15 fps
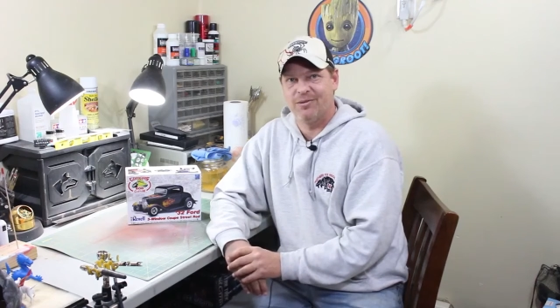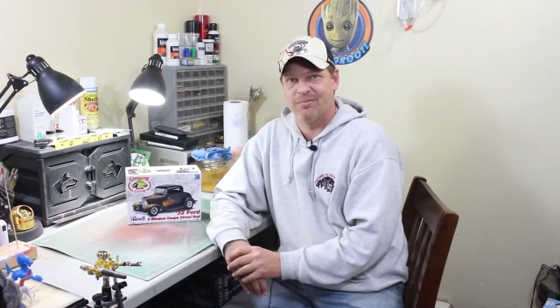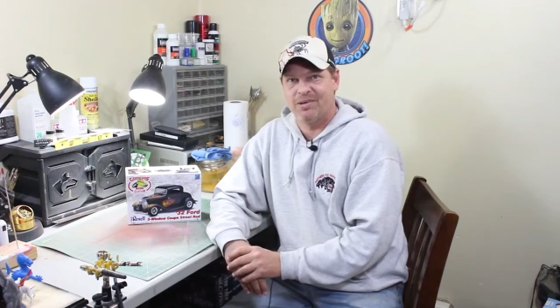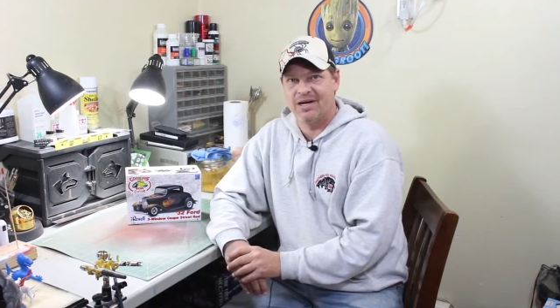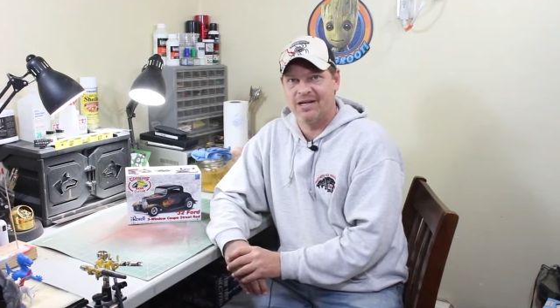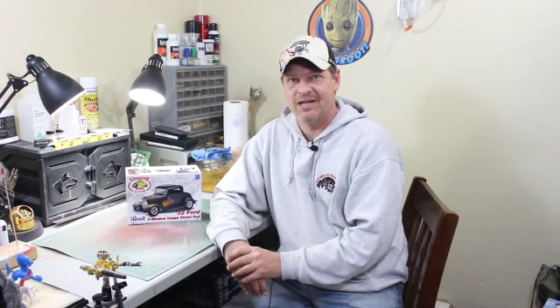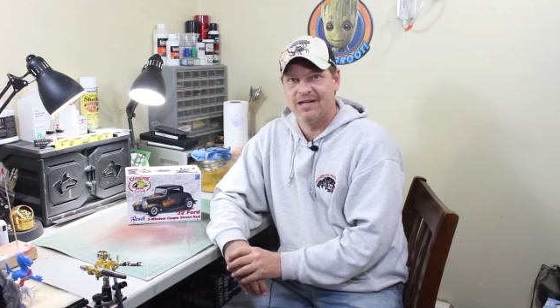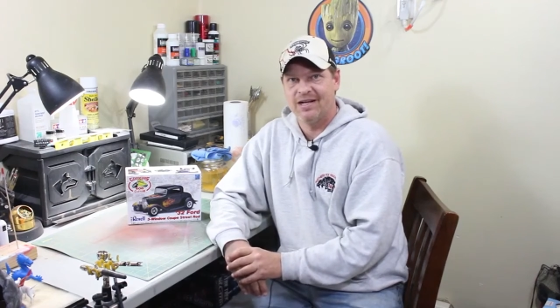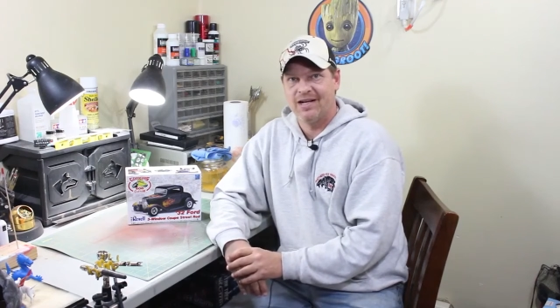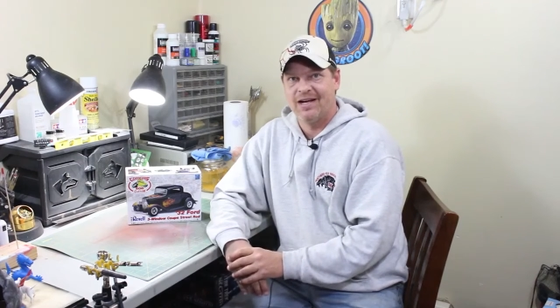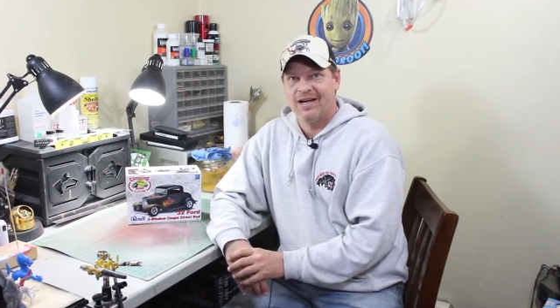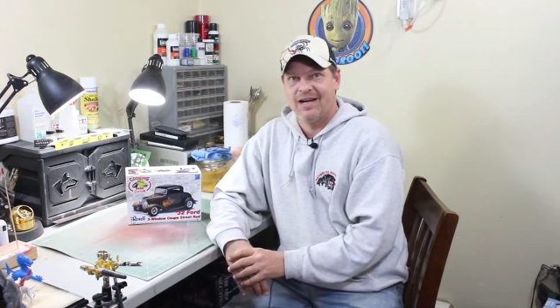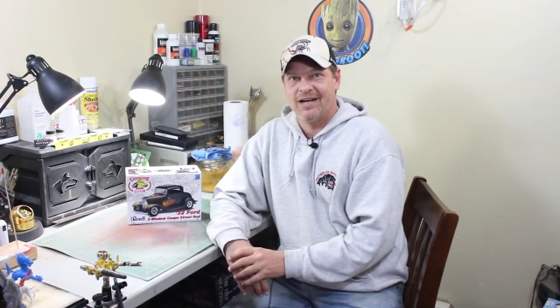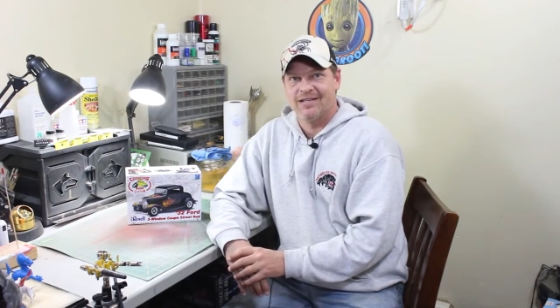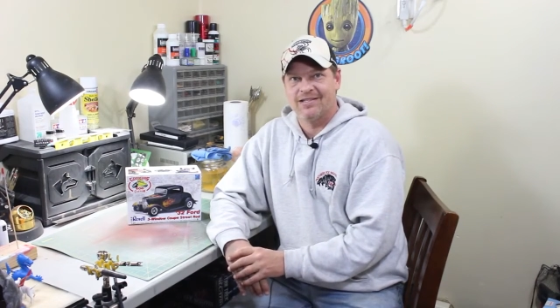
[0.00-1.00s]
to Bud
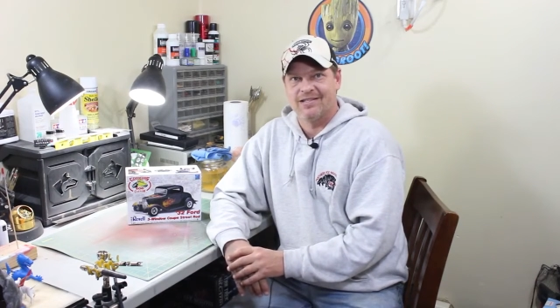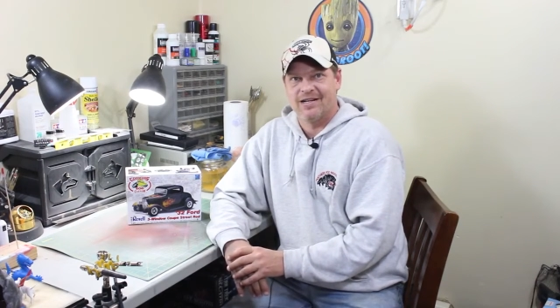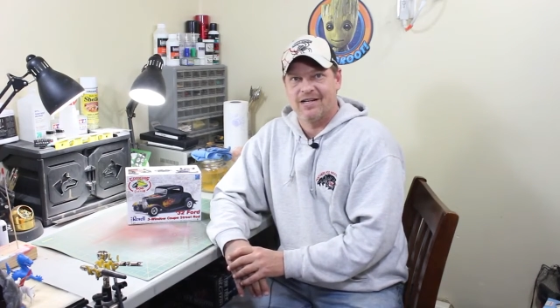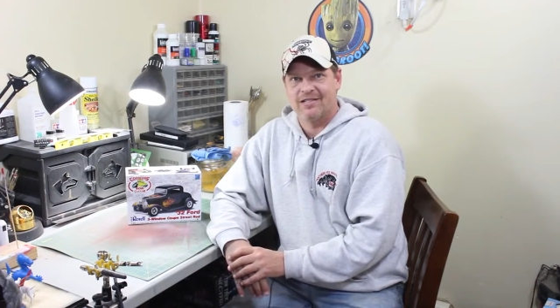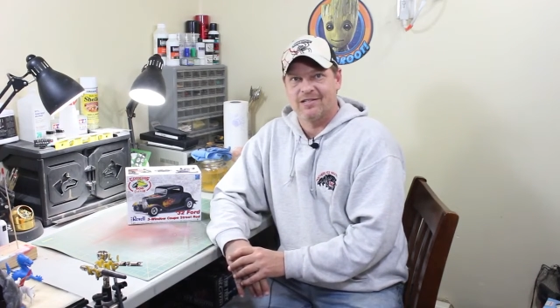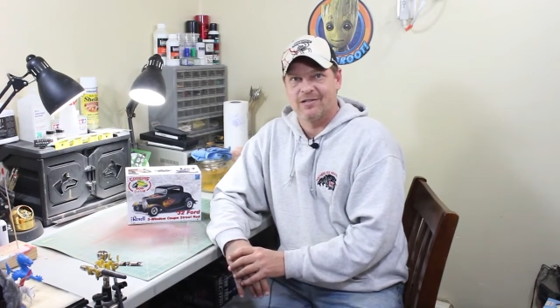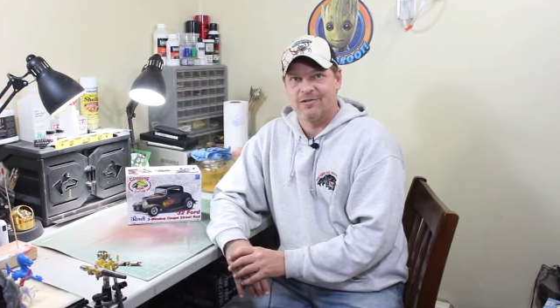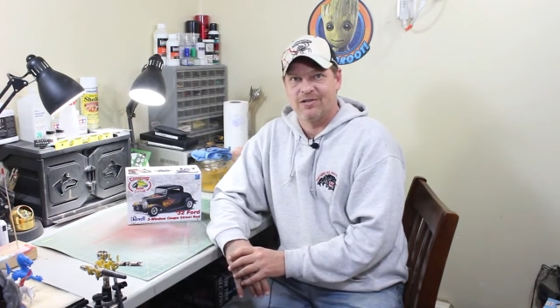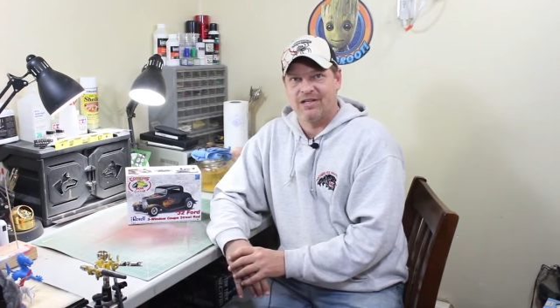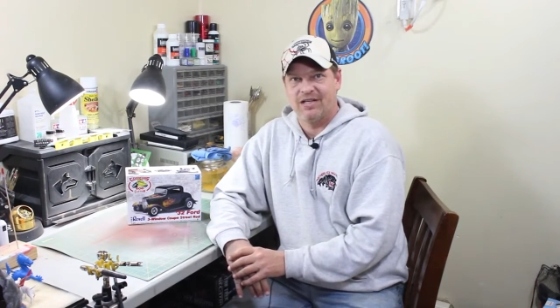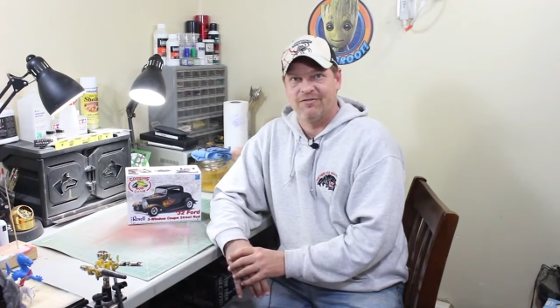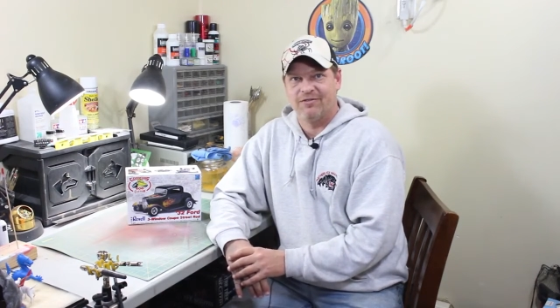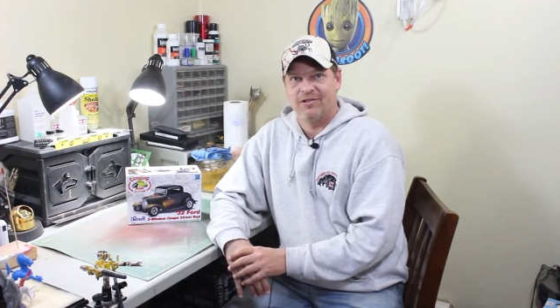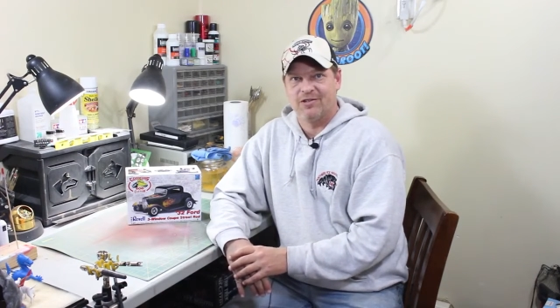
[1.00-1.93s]
as a nice little gift.